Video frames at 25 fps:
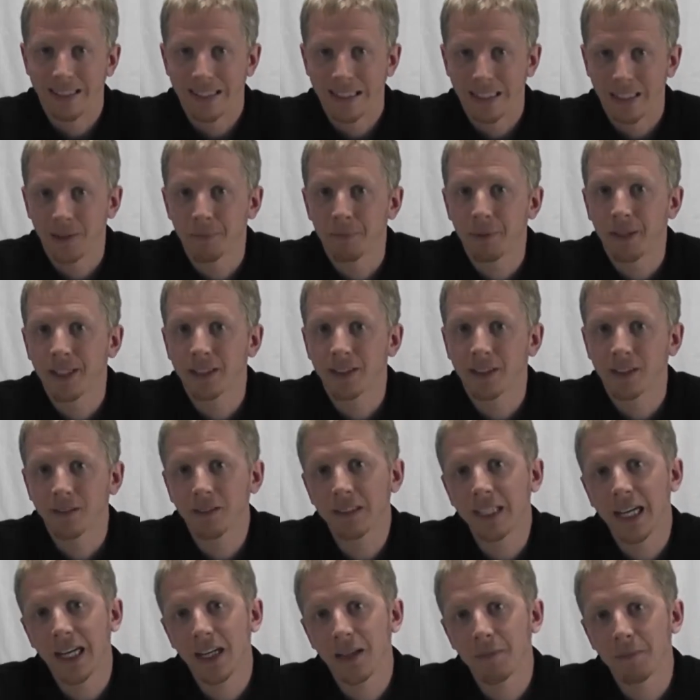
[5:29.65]
gigabytes of
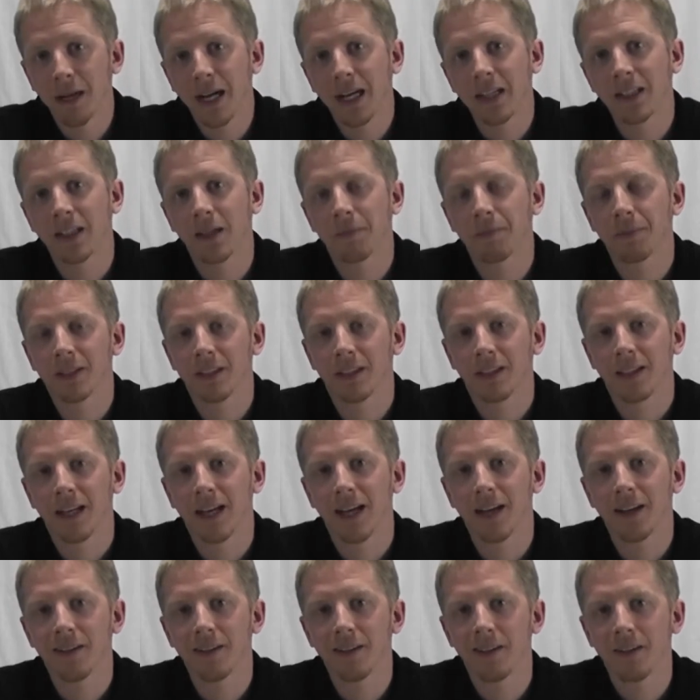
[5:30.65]
data backed up in the
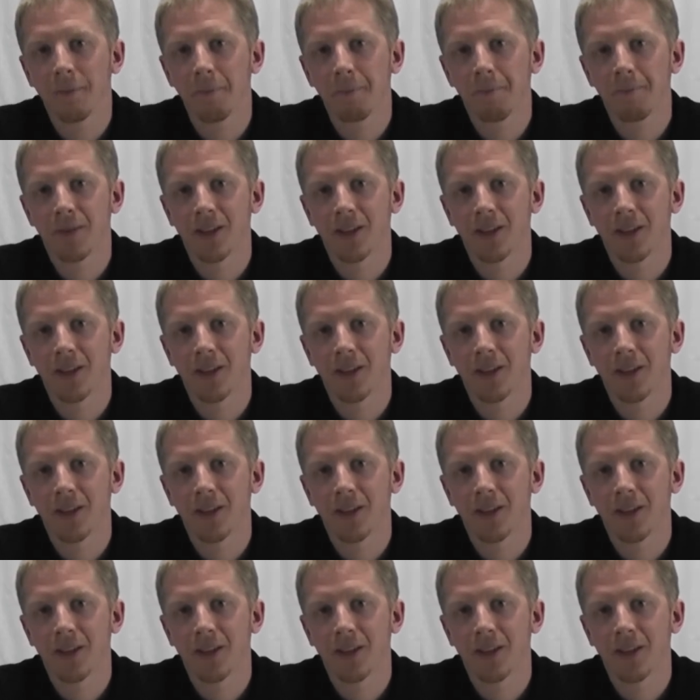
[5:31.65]
cloud.